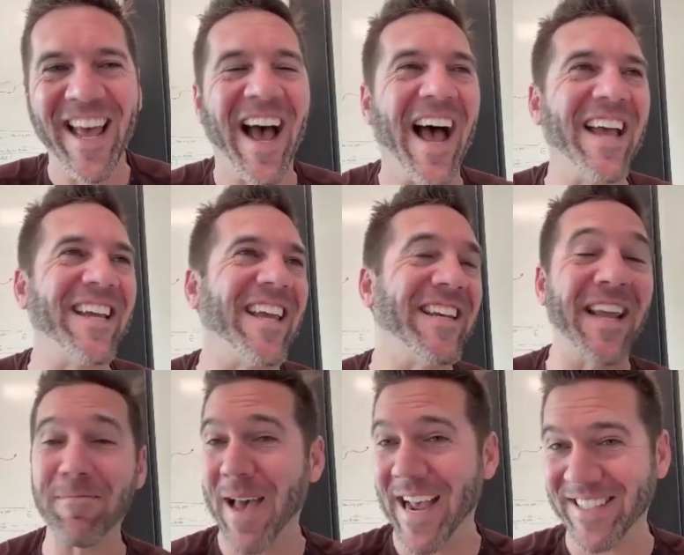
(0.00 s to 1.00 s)
I can
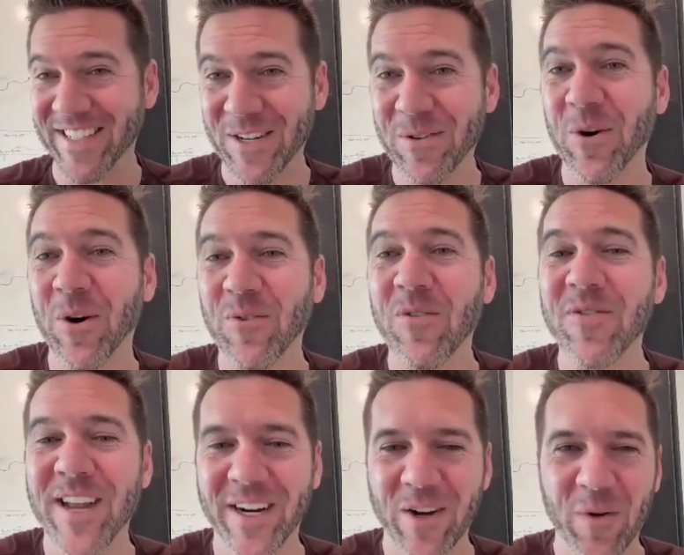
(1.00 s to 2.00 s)
get back to you, or if you have
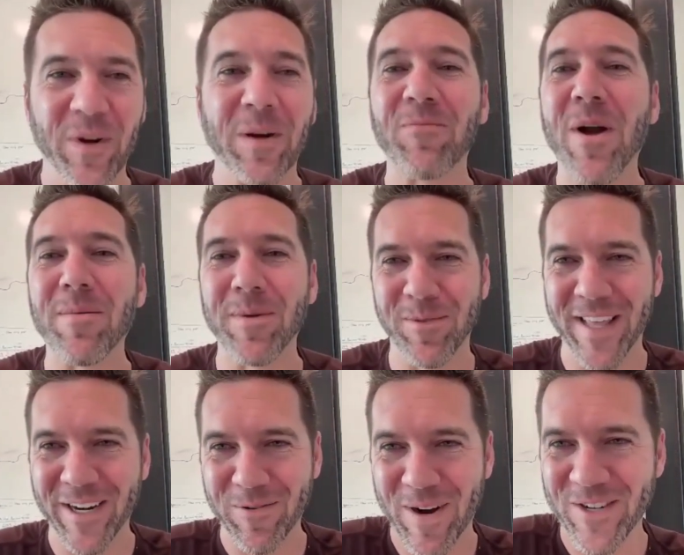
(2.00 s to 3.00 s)
Nick on, we can prep him with
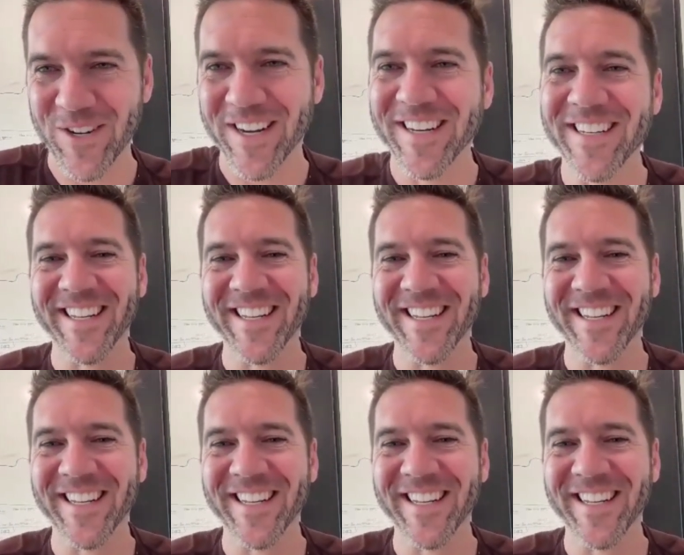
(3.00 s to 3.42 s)
that question.